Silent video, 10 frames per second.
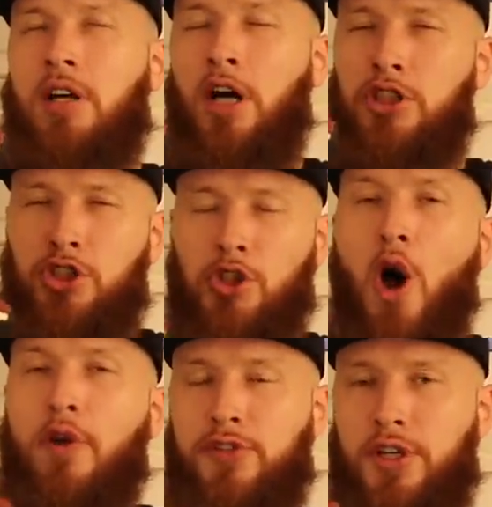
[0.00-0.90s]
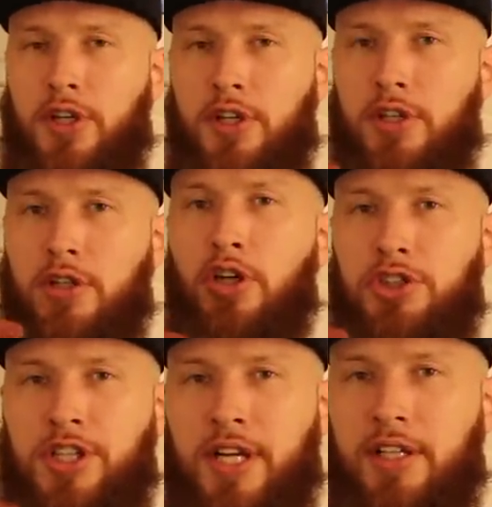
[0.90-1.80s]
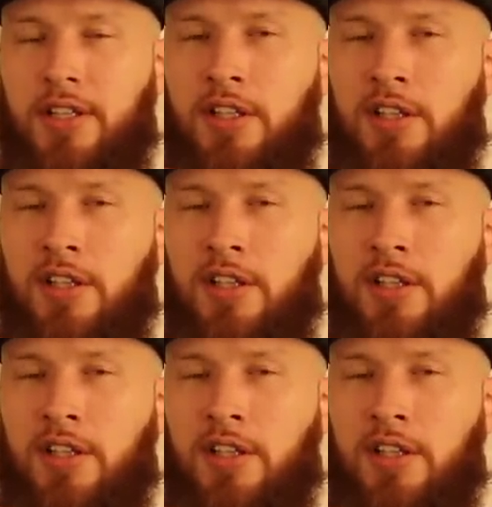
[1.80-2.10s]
a softer cushioning.